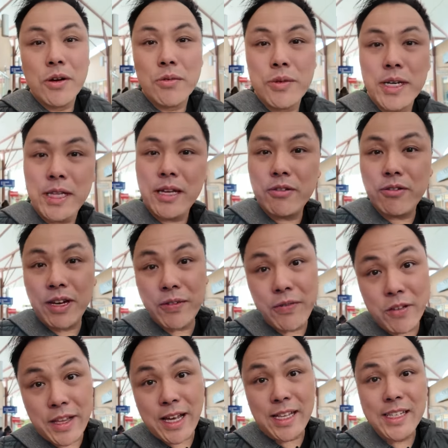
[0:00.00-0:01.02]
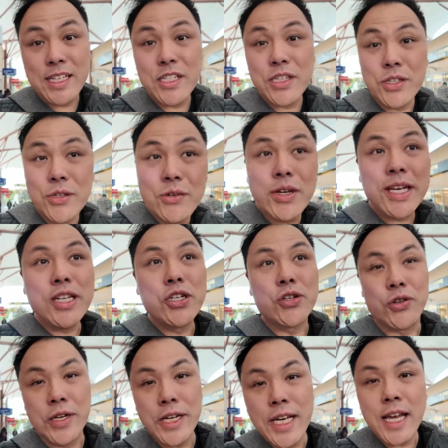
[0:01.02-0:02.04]
really grateful that at least you can
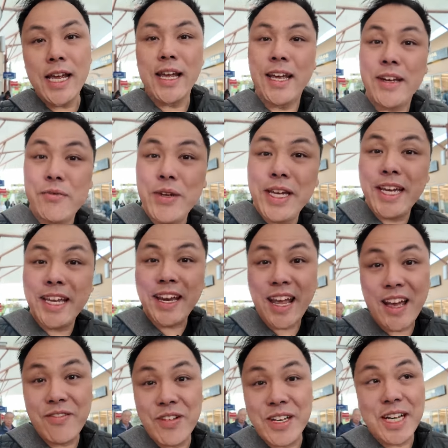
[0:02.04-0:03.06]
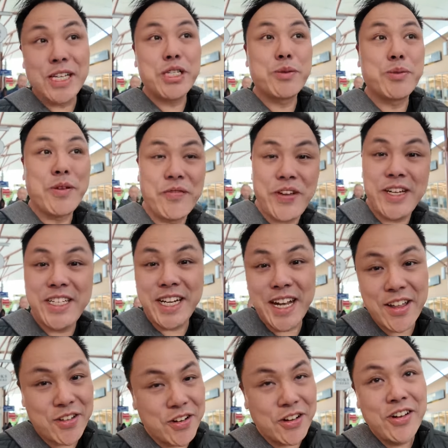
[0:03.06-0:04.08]
join and we can have a nice buffet
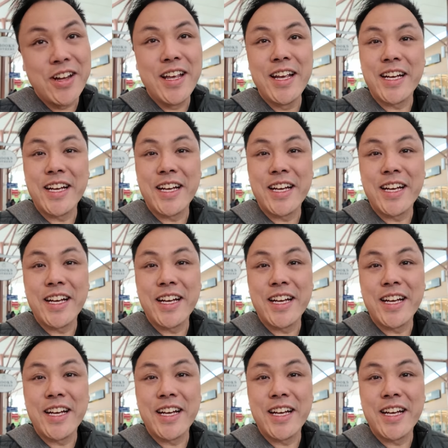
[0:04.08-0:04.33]
together,